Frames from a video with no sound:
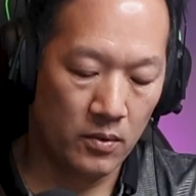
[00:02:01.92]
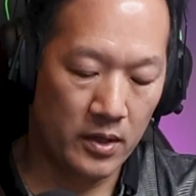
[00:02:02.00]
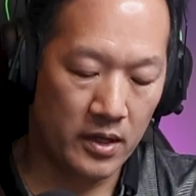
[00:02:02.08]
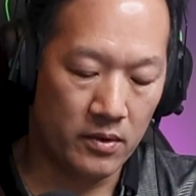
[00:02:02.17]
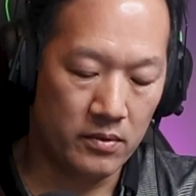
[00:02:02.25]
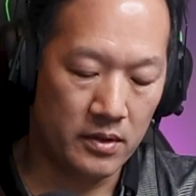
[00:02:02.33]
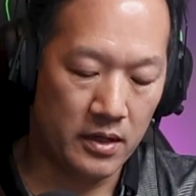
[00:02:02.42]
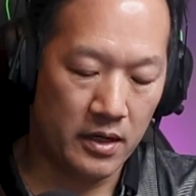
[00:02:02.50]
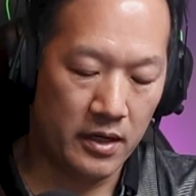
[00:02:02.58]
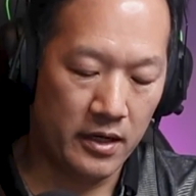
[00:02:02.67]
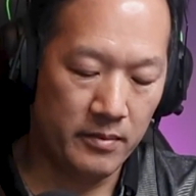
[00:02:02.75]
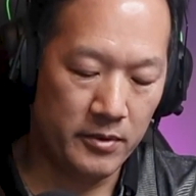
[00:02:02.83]
Wow.
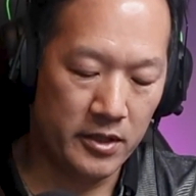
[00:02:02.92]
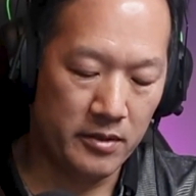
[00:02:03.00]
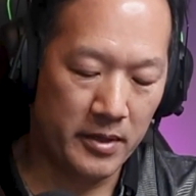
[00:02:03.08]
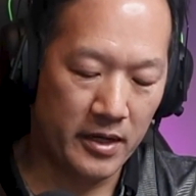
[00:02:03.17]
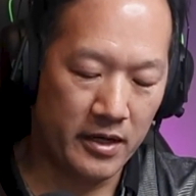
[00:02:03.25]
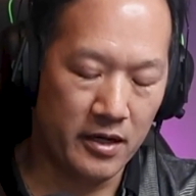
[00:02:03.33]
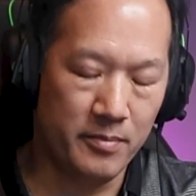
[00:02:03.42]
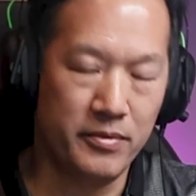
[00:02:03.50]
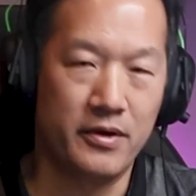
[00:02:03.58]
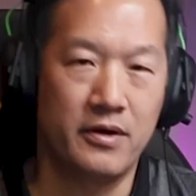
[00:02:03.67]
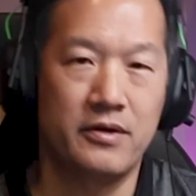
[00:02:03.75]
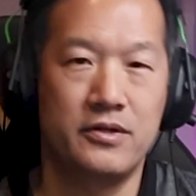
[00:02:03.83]
I am going to back up
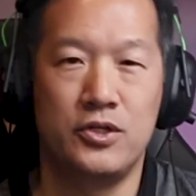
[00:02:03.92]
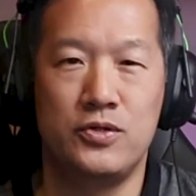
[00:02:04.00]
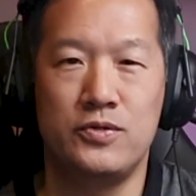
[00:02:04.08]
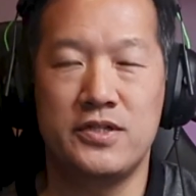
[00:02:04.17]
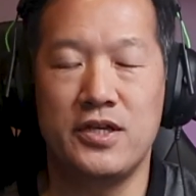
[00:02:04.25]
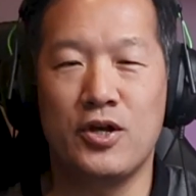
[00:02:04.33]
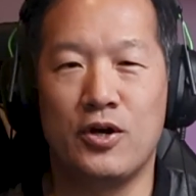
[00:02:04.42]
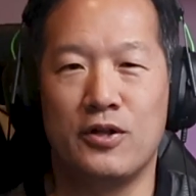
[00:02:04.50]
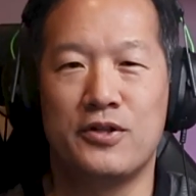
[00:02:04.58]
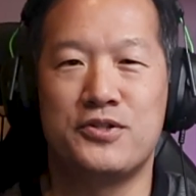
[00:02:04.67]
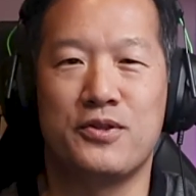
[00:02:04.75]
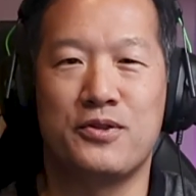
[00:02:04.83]
there. Did you say college